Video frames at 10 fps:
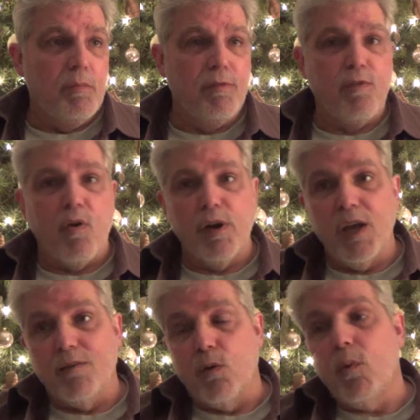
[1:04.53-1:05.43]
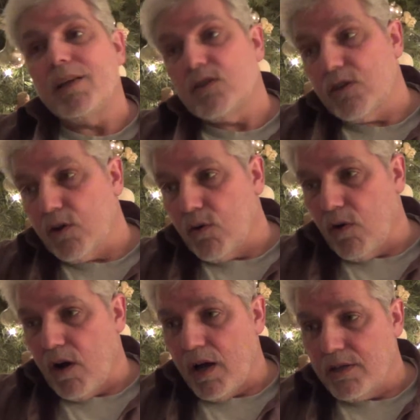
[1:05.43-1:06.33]
before he ever went to the
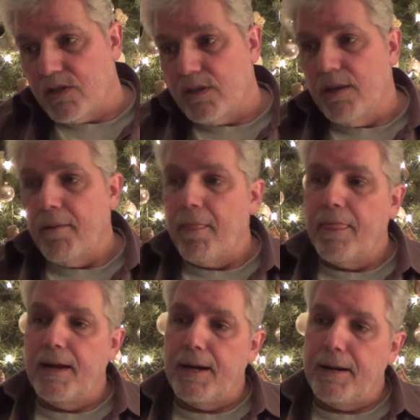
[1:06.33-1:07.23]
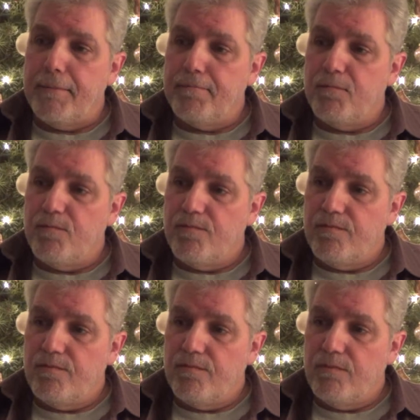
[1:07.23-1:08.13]
cross. Um,
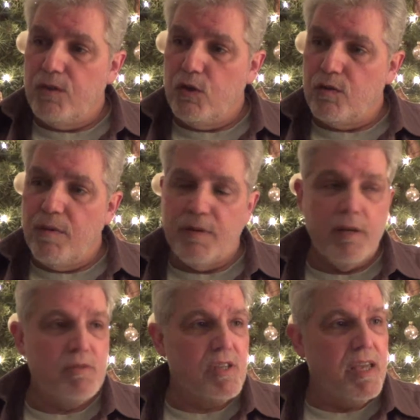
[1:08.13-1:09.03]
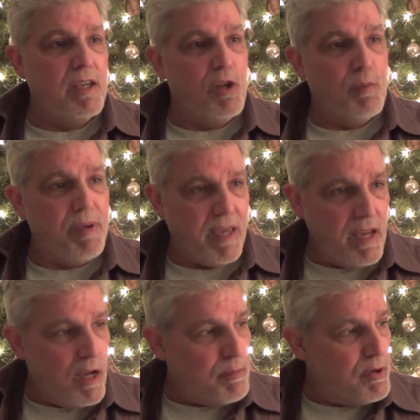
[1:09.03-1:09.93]
you'll remember him saying, you know,
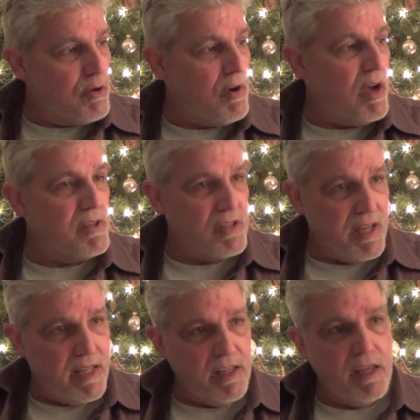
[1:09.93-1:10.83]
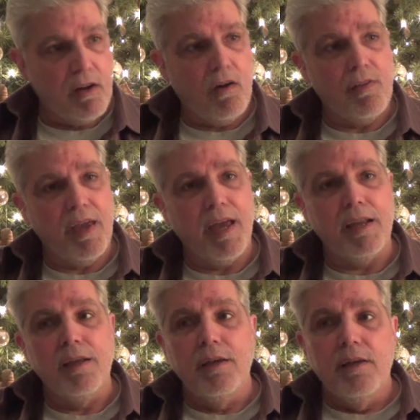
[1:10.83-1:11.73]
picking up your cross daily and all
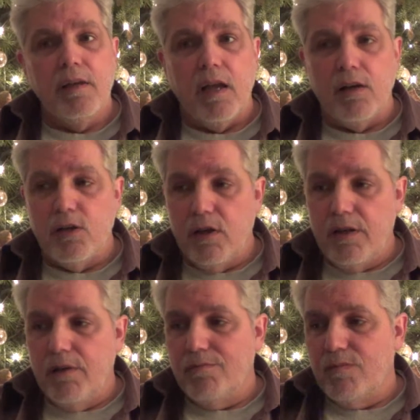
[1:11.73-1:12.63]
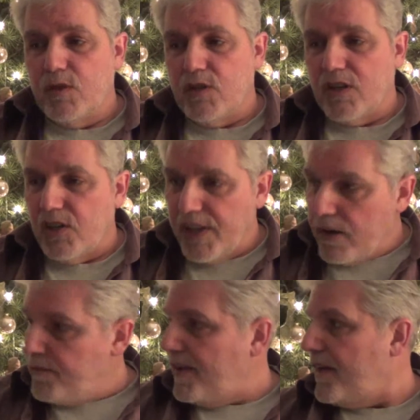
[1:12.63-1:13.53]
that. Uh, to
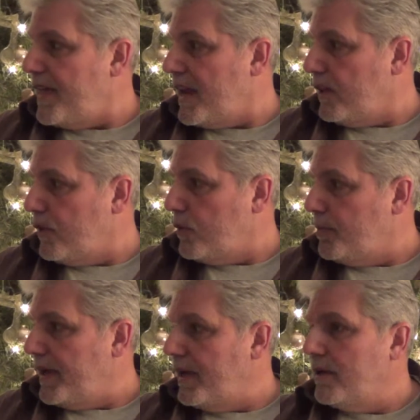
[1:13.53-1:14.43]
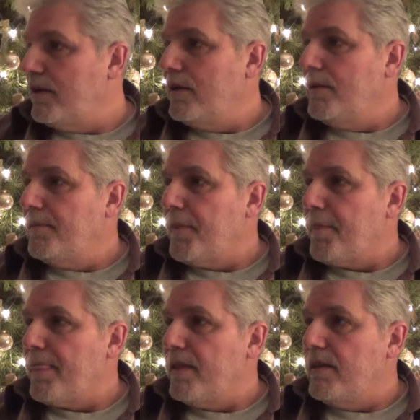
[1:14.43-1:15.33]
clarify that a little bit,
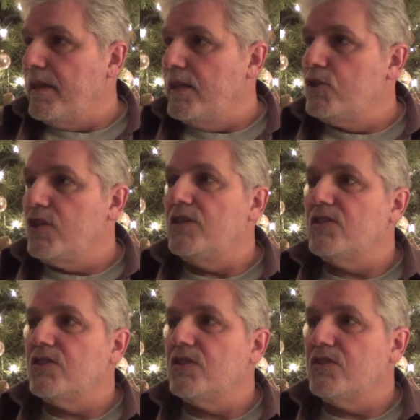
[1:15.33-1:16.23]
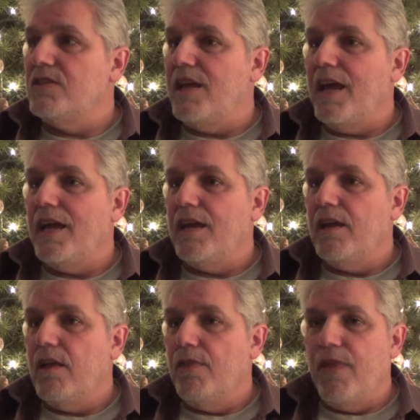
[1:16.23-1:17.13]
in Jesus'
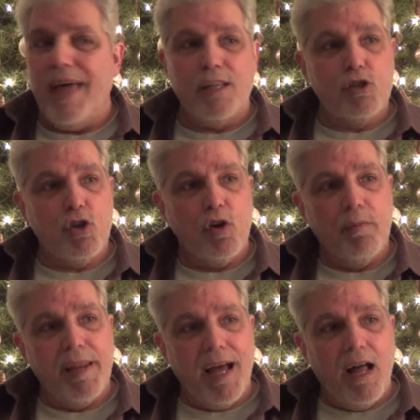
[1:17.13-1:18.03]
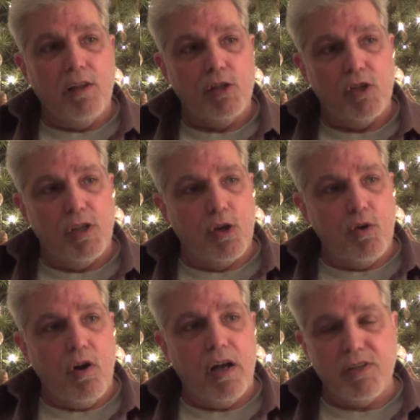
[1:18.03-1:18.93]
day, that terminology, the
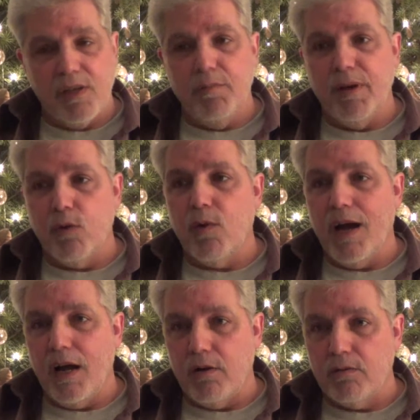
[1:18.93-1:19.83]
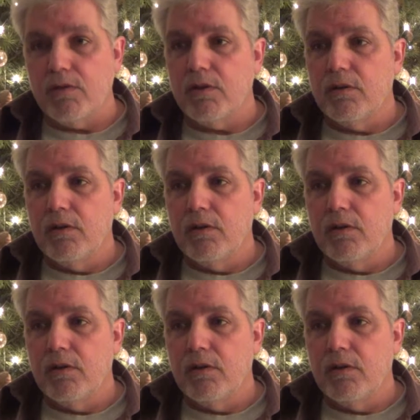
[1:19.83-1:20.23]
cross had been around